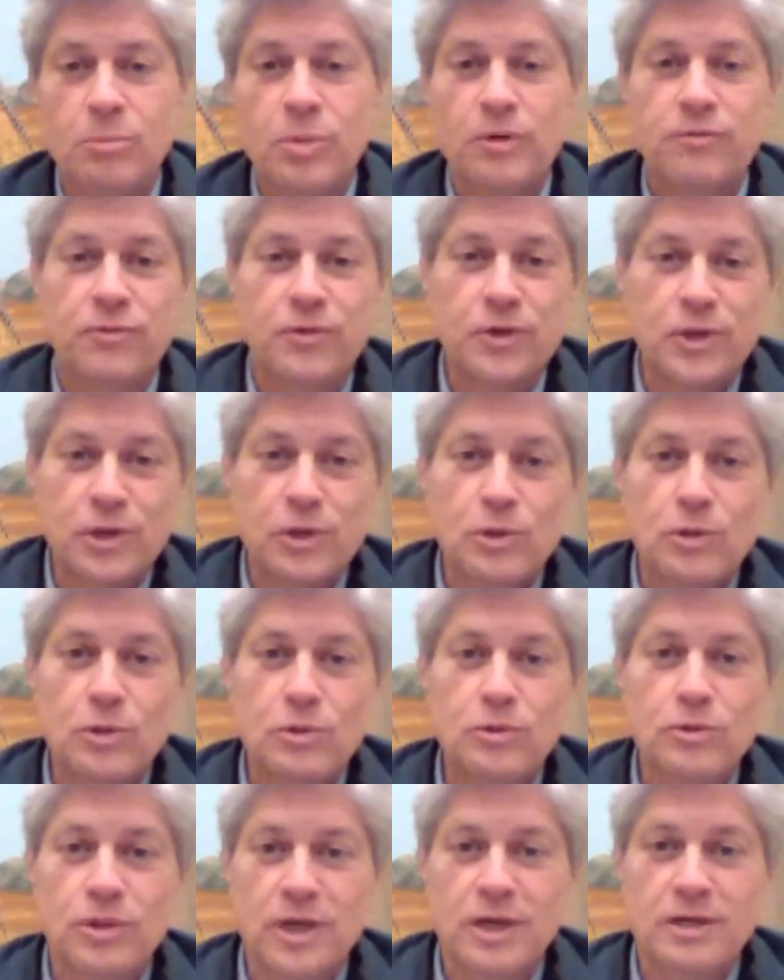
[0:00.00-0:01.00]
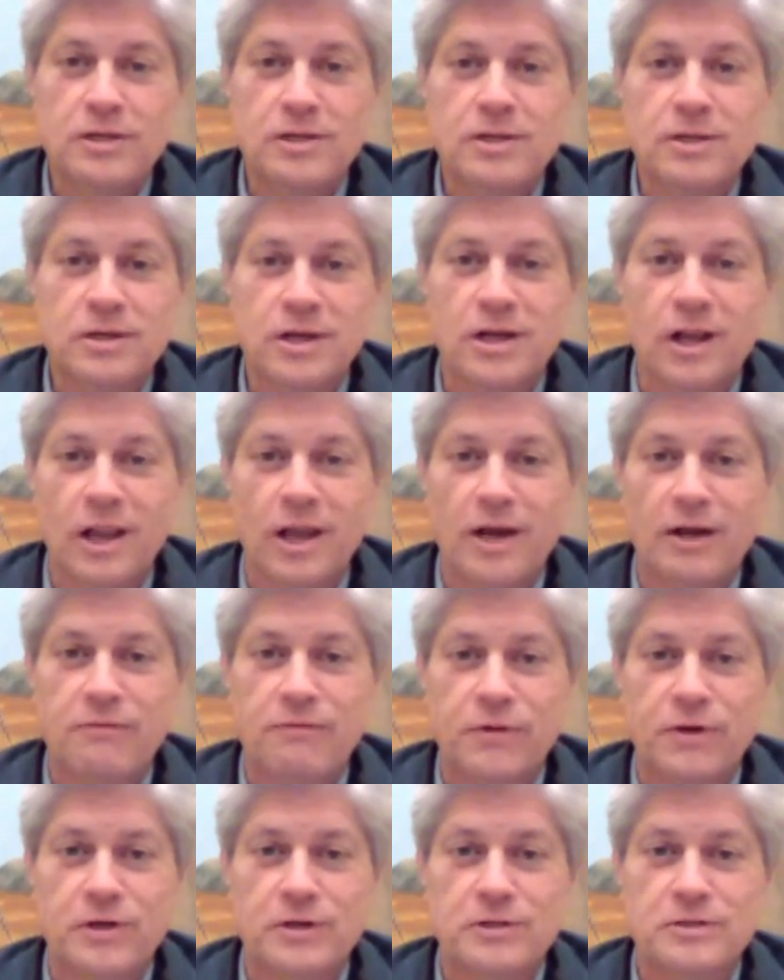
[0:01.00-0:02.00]
But for you then to declare
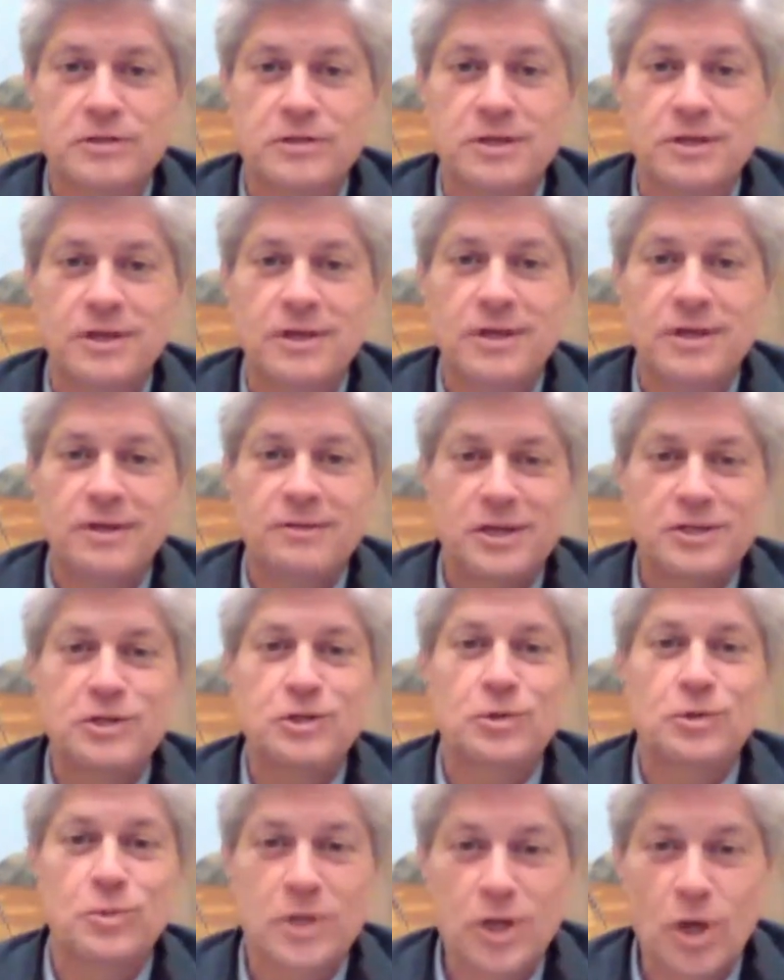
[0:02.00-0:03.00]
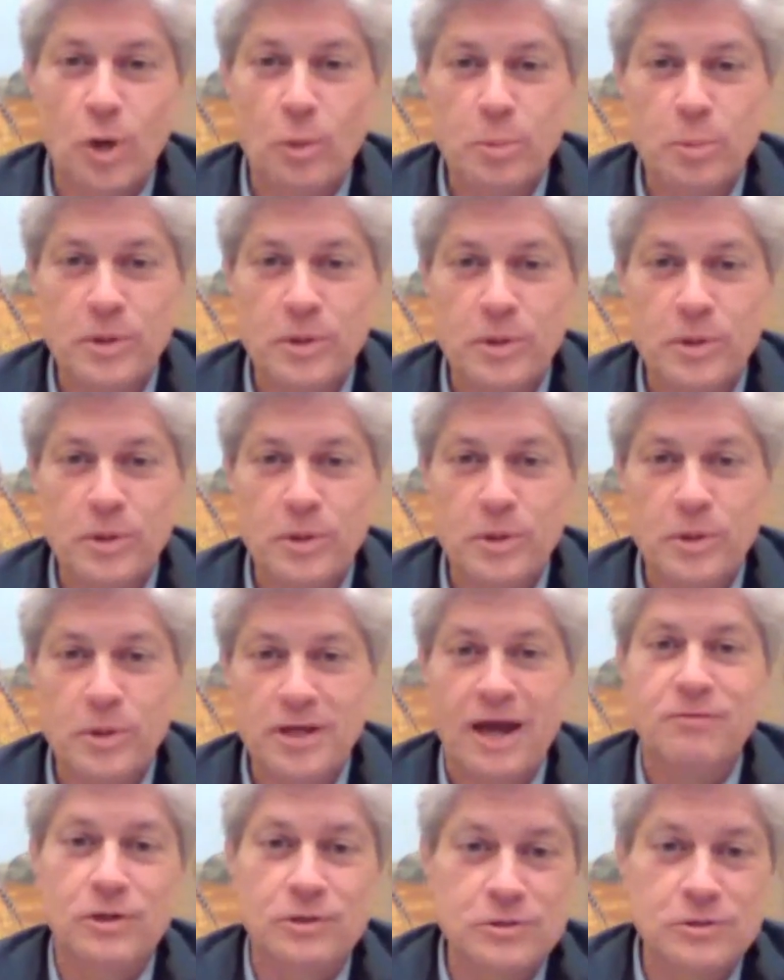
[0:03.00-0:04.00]
first that you're
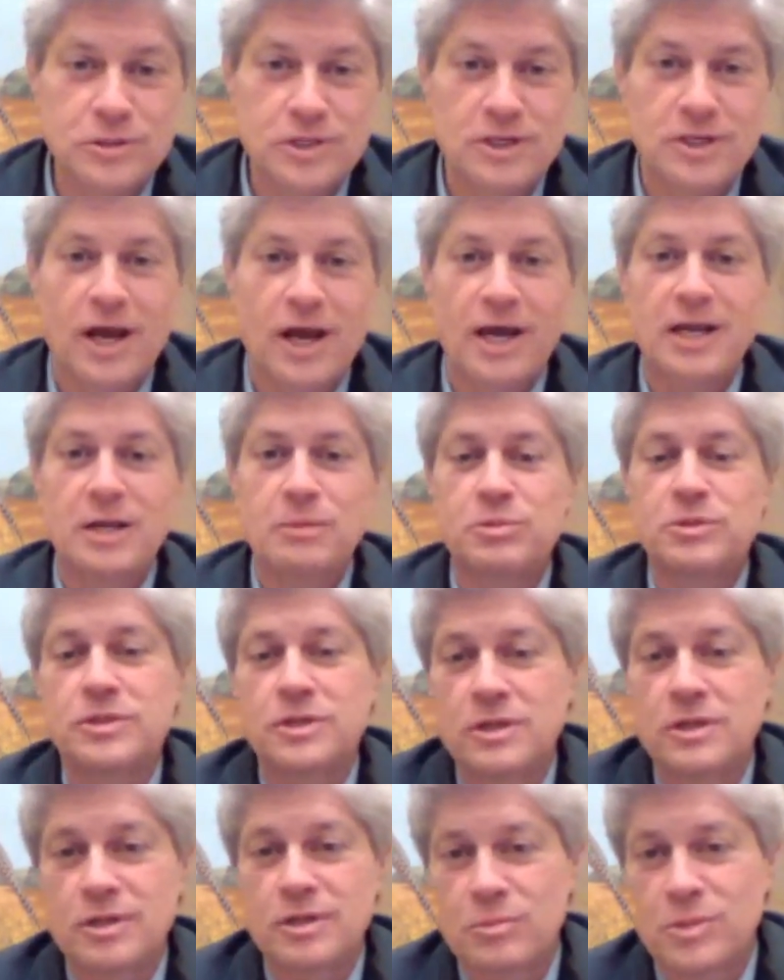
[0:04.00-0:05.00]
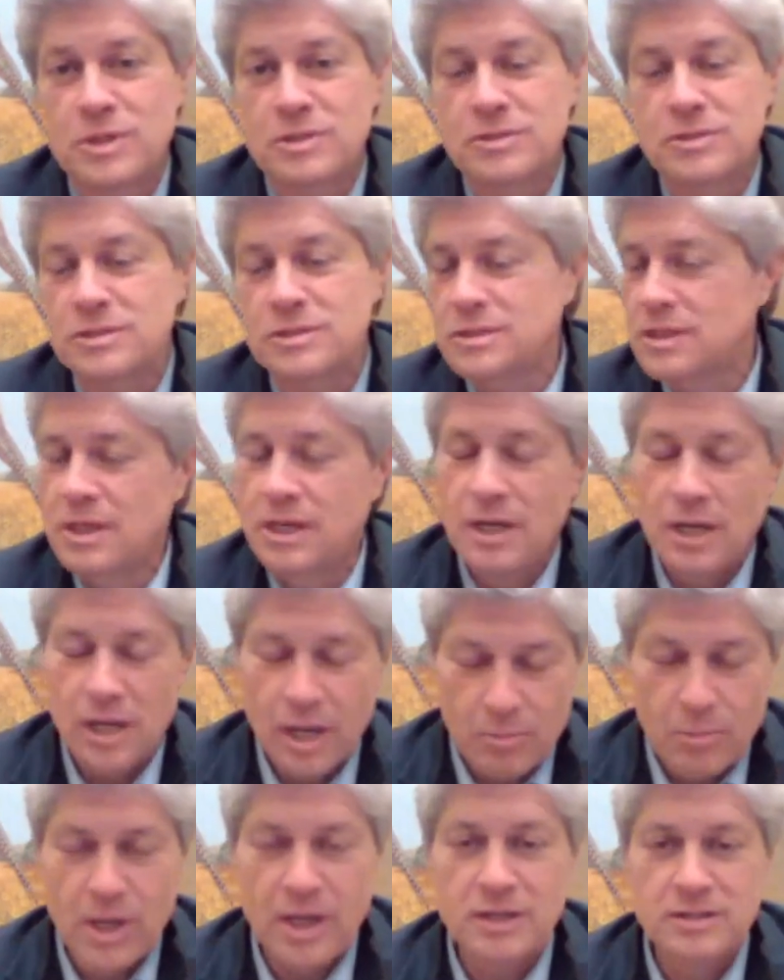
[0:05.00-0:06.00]
reopening after losing 90% of your business,
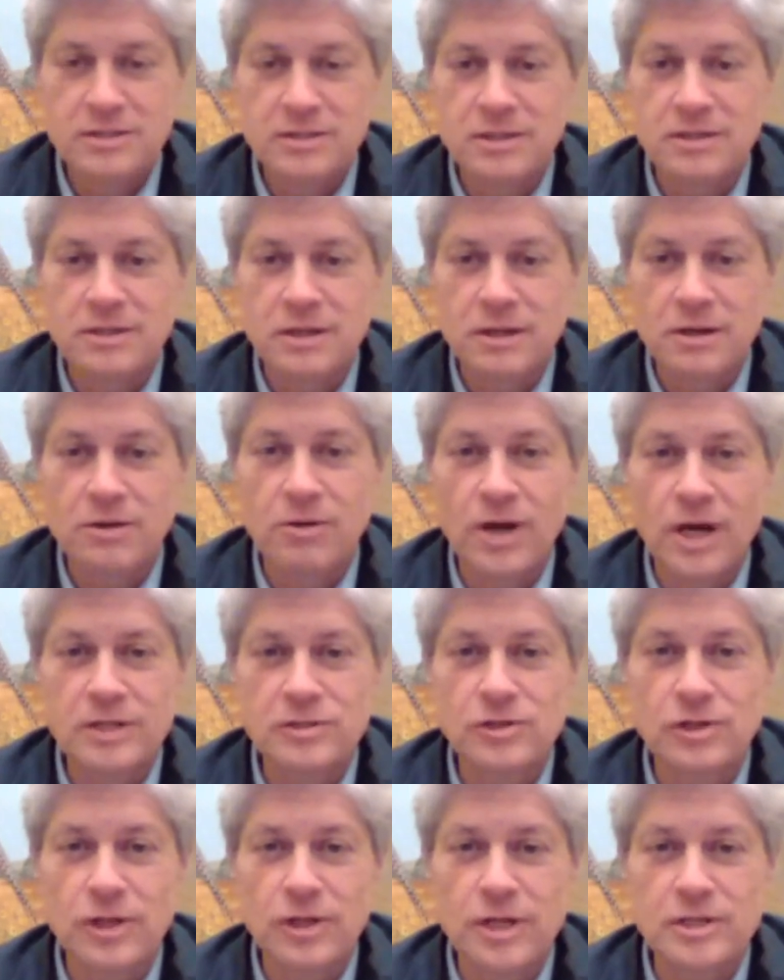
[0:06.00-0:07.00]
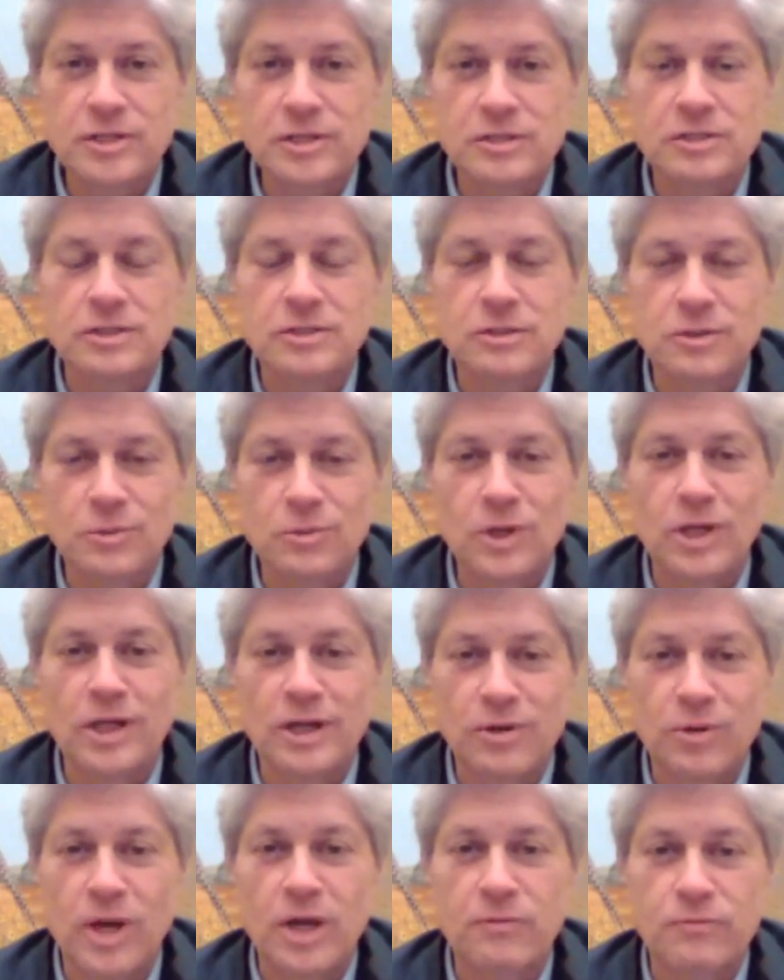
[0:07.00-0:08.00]
amazing. Congratulations.
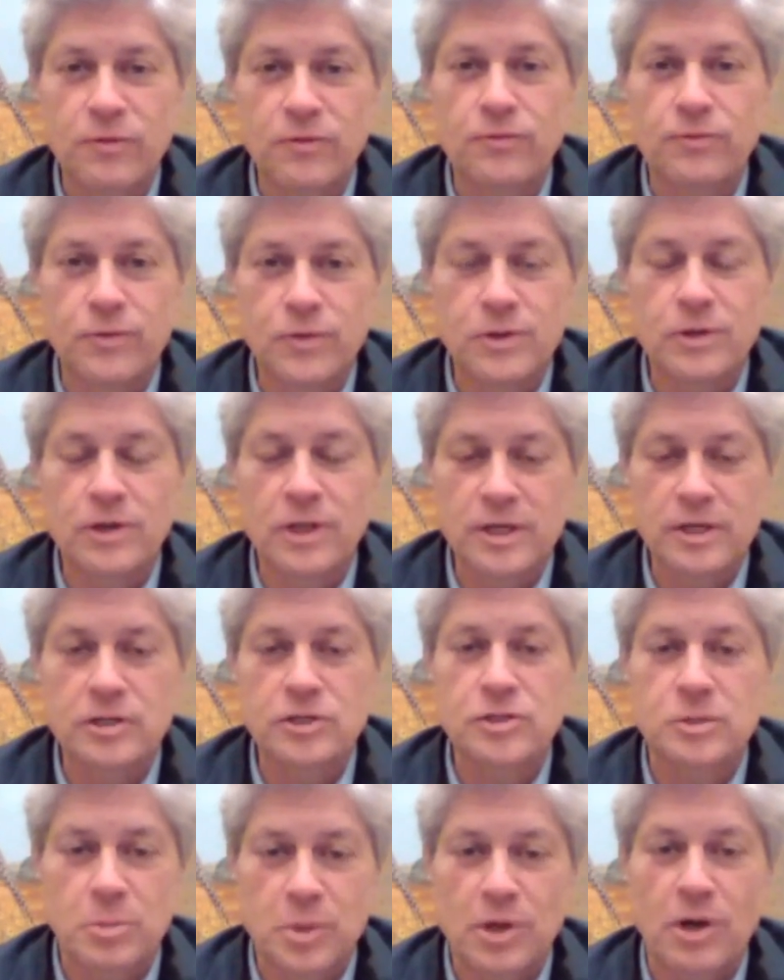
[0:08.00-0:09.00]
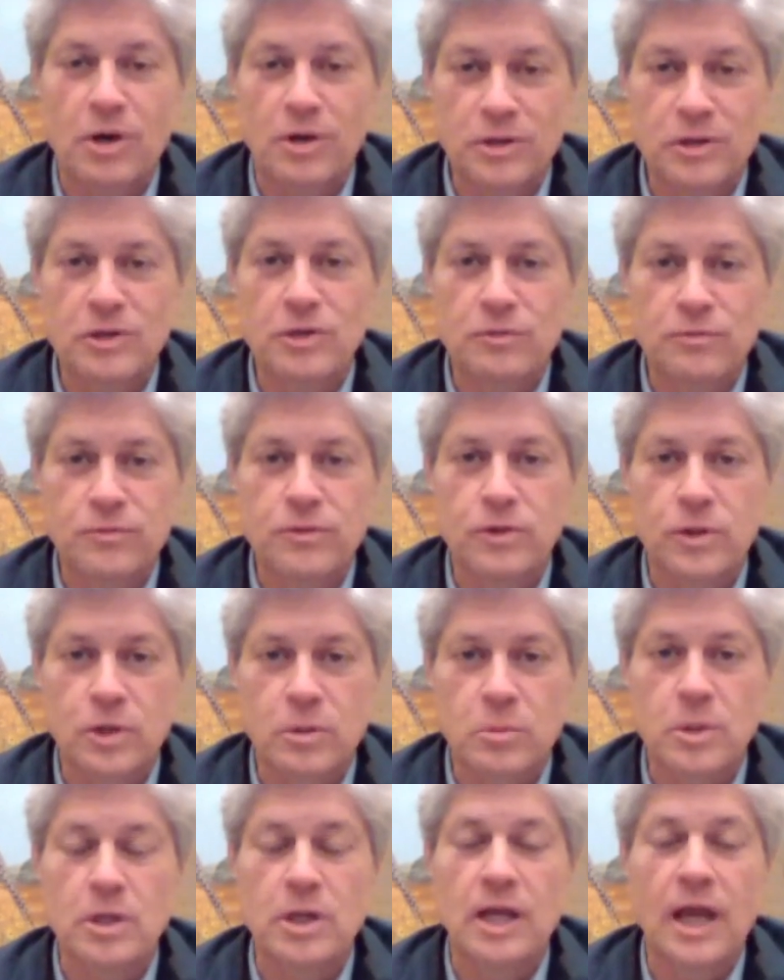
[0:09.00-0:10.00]
Really grateful for your leadership and all you do for the
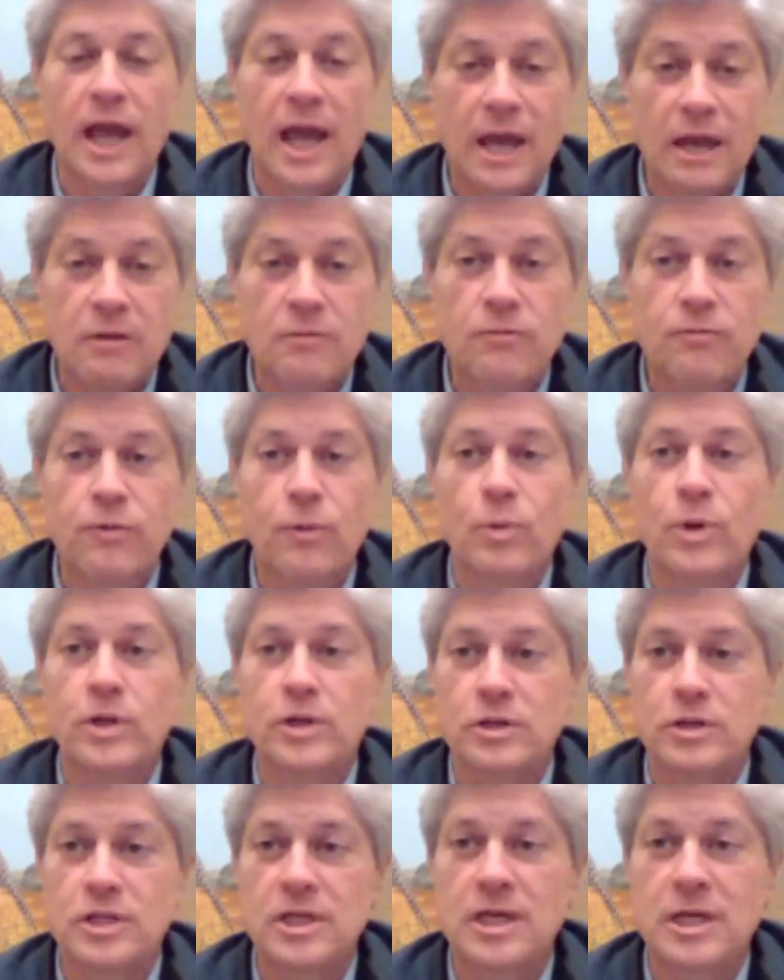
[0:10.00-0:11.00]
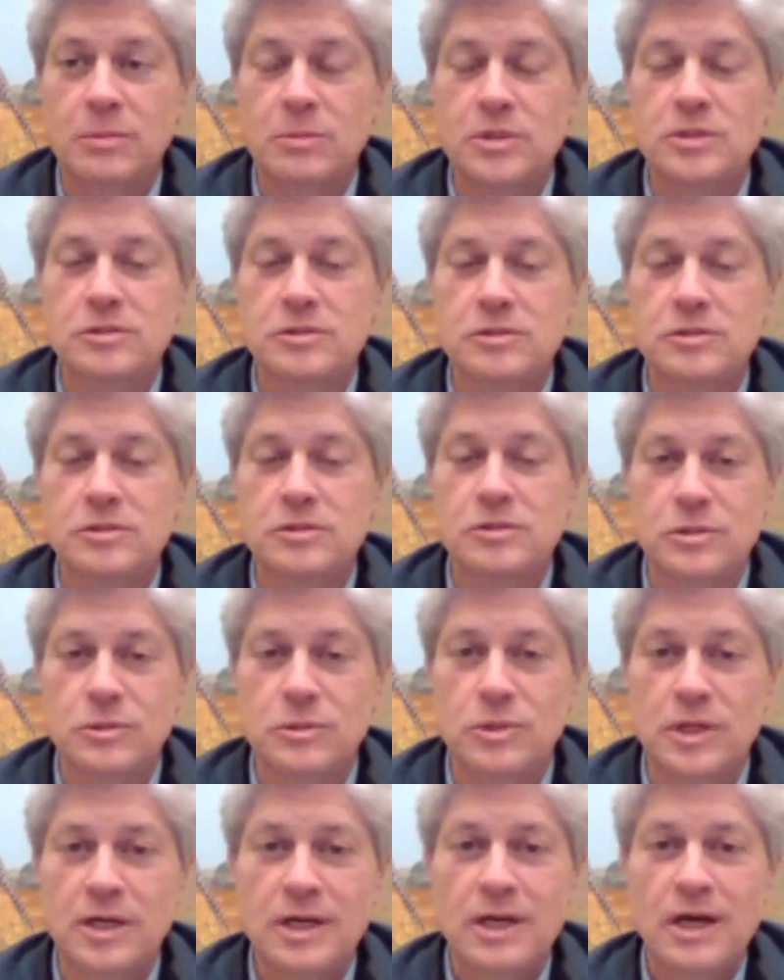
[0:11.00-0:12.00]
community and for what your team is
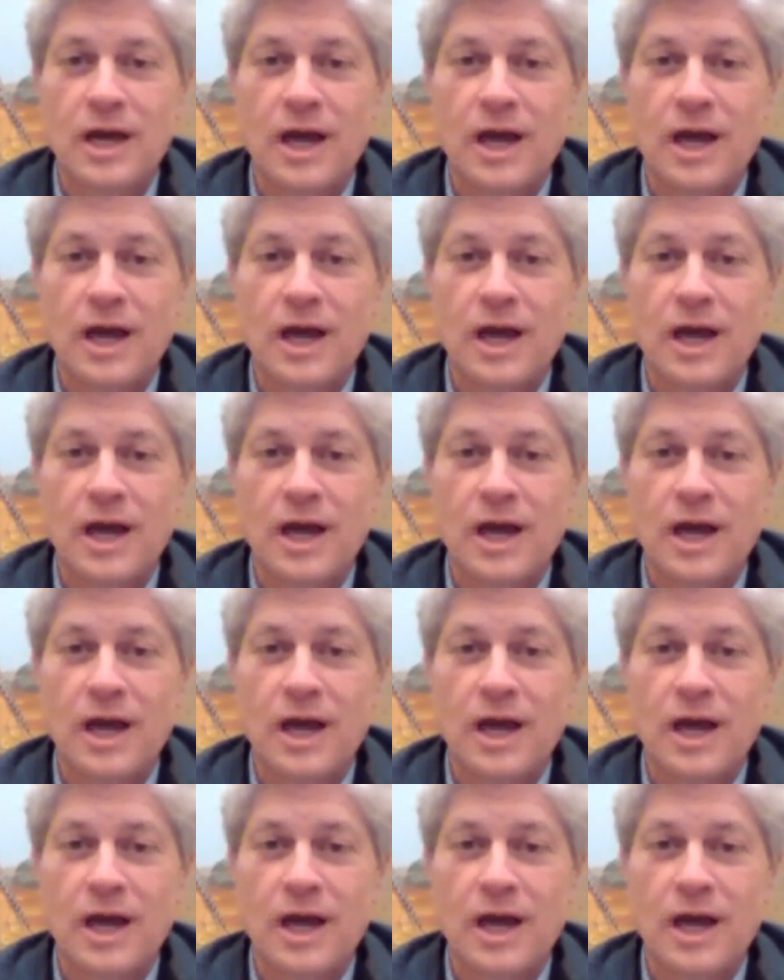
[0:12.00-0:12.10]
doing.